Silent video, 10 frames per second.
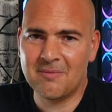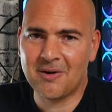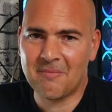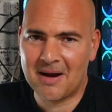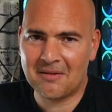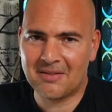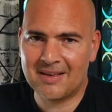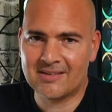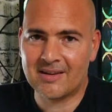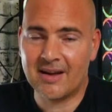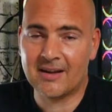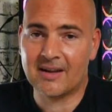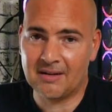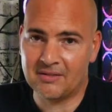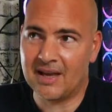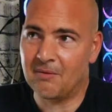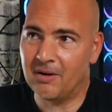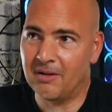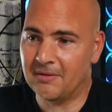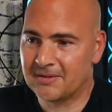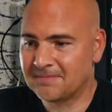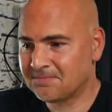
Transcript: where our mouth is and gonna have to get one of those.